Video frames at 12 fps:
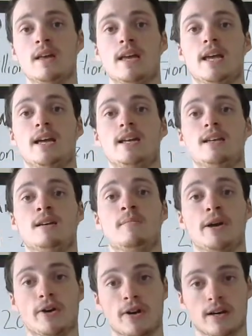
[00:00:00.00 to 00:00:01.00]
in
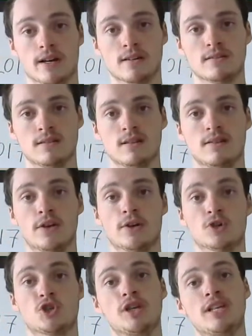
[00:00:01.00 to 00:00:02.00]
America, their
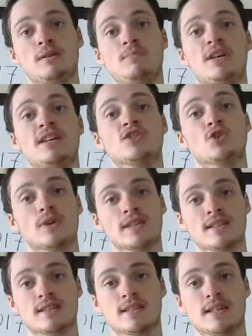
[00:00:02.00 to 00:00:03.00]
GDP in
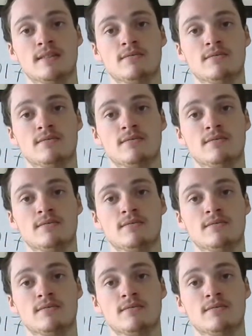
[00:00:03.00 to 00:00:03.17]
2016,